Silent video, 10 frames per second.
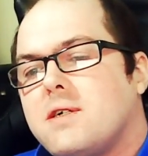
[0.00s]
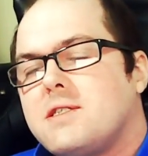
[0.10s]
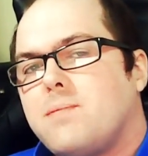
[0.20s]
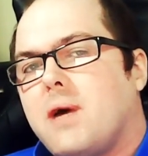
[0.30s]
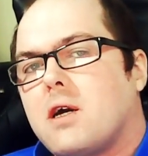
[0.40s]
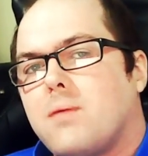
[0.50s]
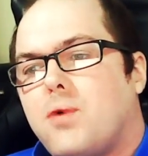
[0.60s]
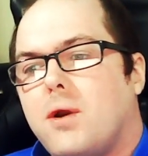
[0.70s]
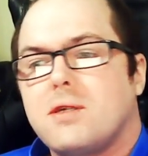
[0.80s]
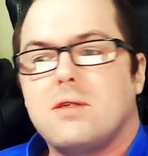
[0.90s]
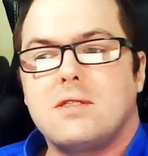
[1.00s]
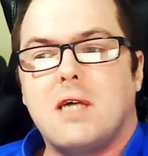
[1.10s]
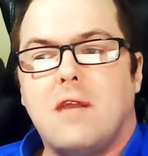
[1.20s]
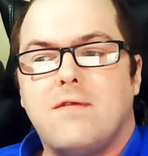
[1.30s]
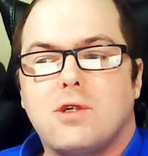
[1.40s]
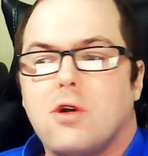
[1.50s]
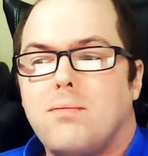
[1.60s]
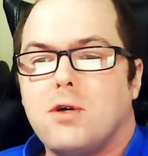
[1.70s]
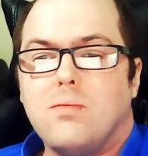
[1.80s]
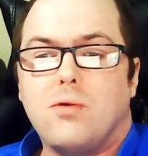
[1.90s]
tobacco products on television, on
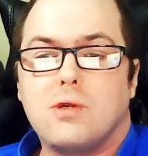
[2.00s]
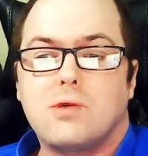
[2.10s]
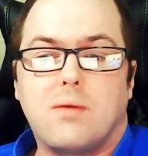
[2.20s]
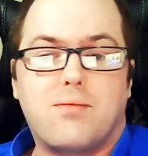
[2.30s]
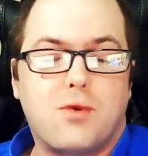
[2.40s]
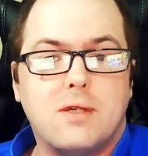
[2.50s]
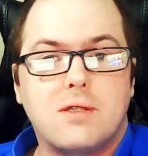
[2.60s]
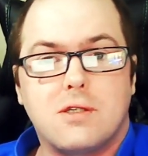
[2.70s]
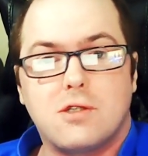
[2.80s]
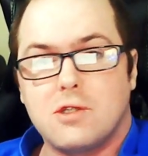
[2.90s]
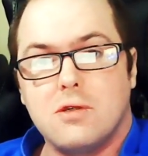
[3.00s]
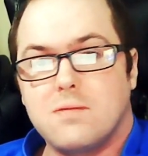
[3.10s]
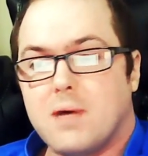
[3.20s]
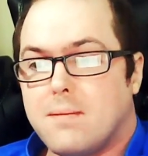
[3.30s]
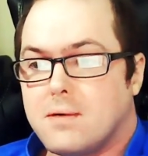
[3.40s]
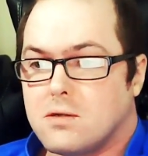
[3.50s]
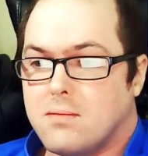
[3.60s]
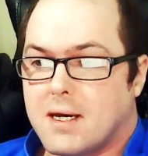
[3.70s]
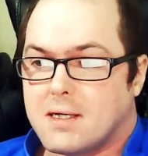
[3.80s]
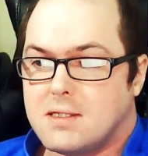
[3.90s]
billboards or in print such as newspapers or
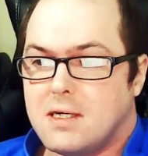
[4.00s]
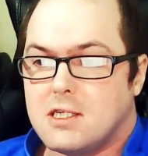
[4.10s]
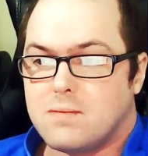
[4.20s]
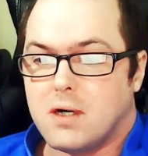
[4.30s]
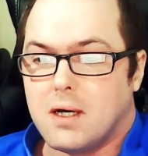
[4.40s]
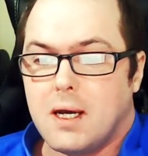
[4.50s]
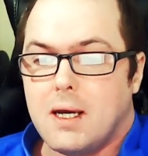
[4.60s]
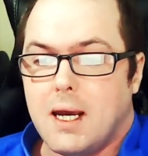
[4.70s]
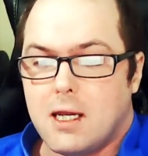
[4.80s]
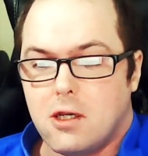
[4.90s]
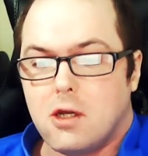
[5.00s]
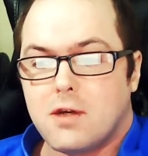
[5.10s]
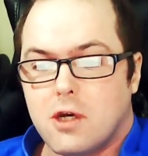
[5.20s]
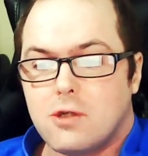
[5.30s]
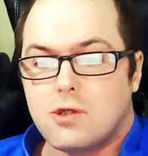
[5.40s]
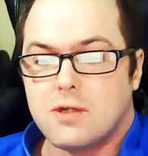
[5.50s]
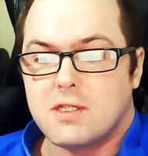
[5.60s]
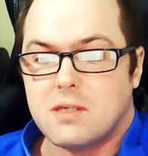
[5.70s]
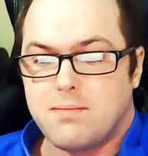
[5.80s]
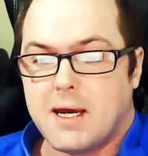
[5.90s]
magazines, but in a lot of countries
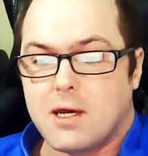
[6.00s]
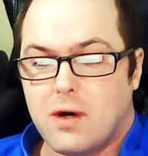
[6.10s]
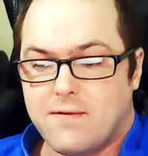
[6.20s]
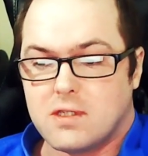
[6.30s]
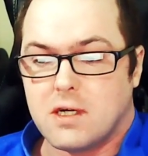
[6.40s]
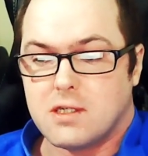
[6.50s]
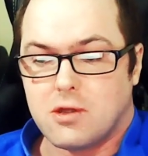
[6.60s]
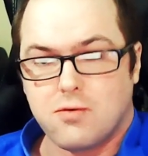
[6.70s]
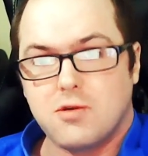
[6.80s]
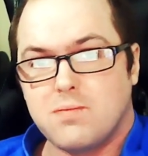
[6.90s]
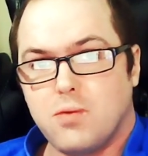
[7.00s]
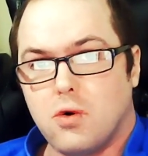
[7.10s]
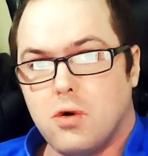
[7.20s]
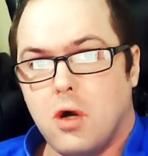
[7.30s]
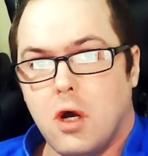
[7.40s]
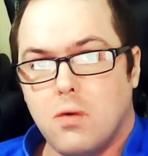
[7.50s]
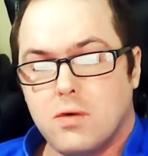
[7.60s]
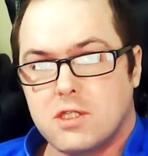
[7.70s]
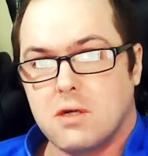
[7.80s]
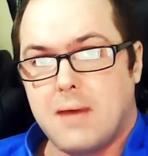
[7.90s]
tobacco advertising through sport
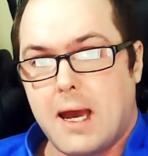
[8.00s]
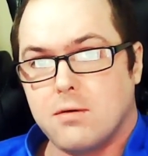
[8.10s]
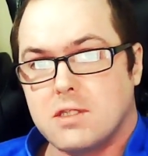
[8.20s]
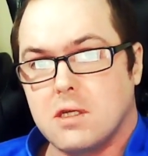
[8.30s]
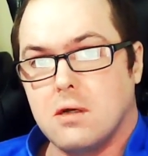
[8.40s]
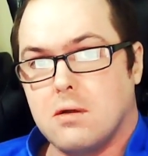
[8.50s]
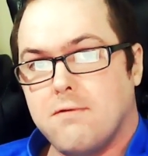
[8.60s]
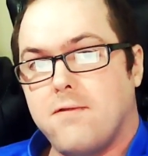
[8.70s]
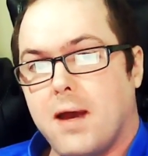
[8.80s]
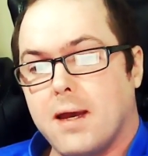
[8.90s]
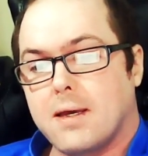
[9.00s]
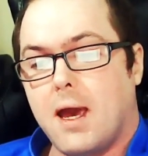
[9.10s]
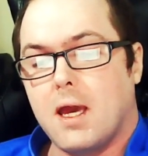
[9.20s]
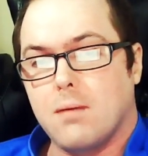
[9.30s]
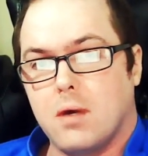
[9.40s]
was somehow still fair game.